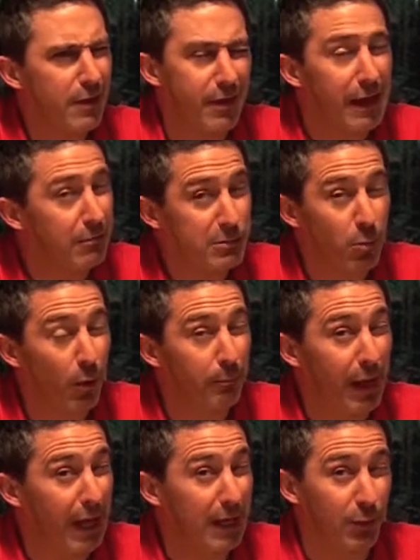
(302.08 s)
I think it was 1
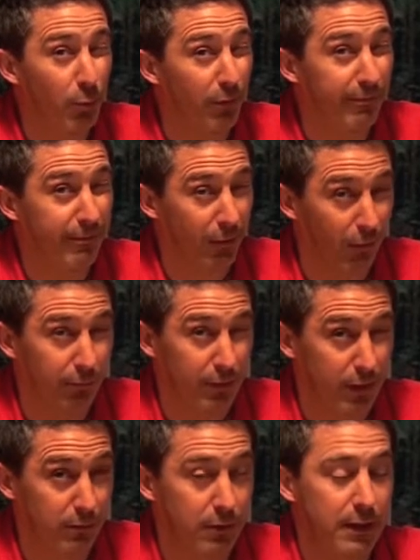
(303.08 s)
pink, 1
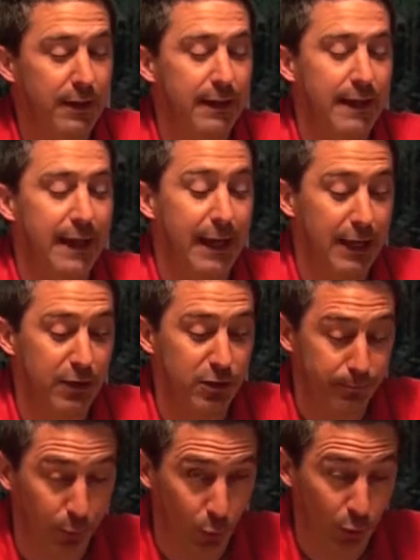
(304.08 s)
Florida, in the
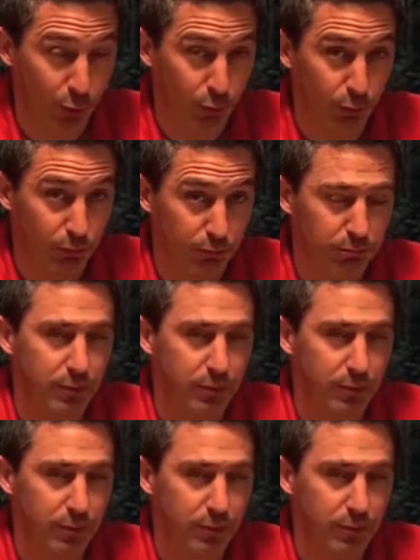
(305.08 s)
boil,